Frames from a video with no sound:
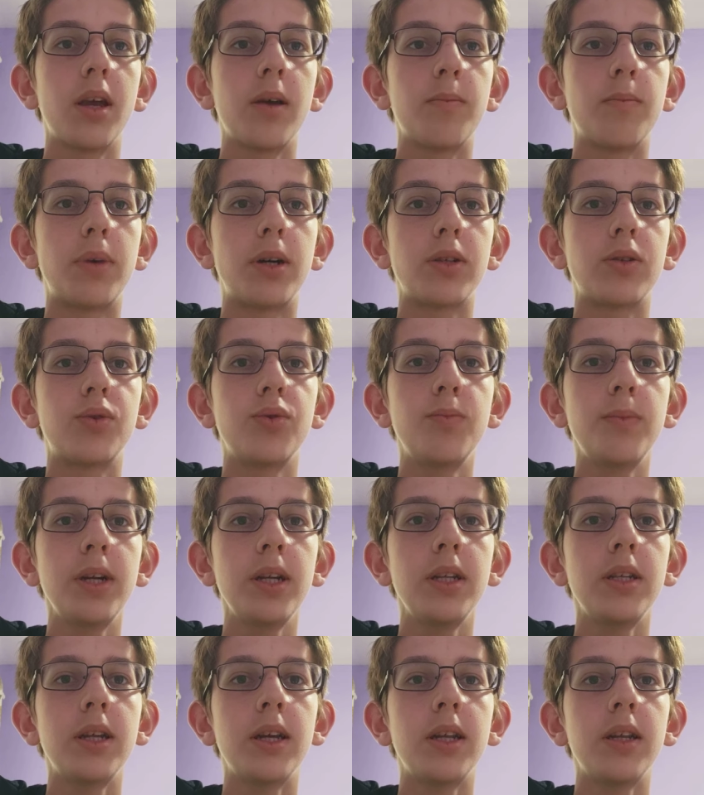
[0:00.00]
but to
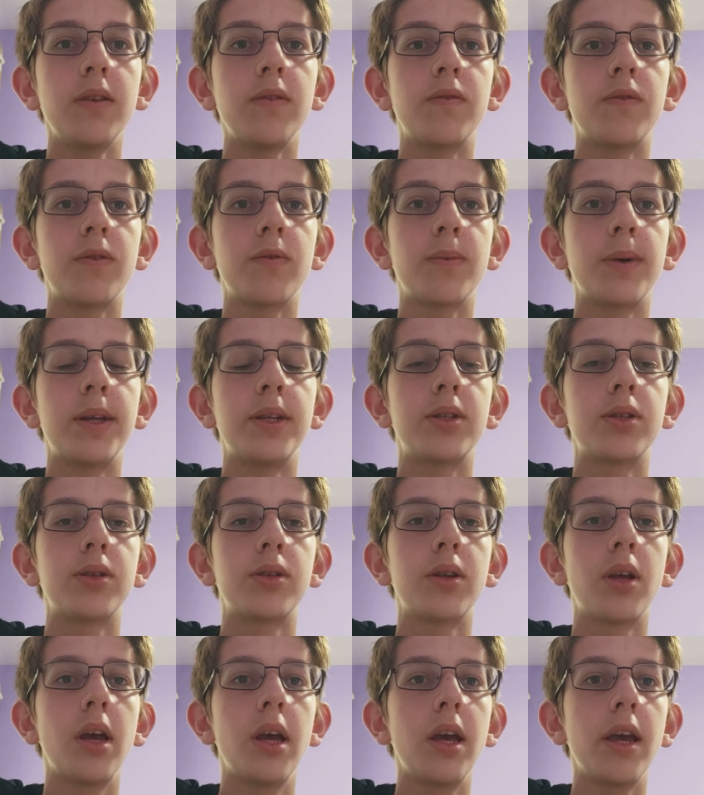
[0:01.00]
maintain
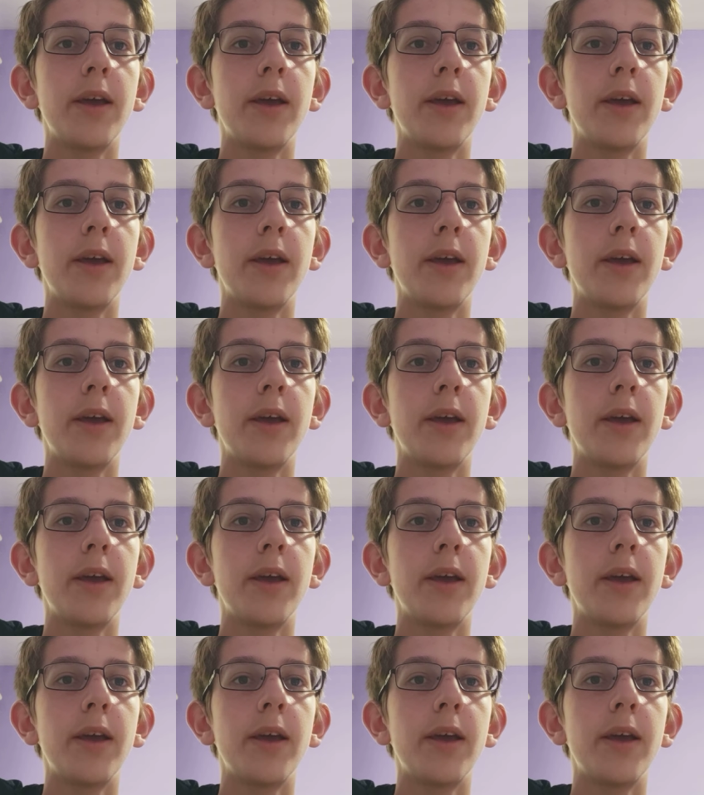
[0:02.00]
information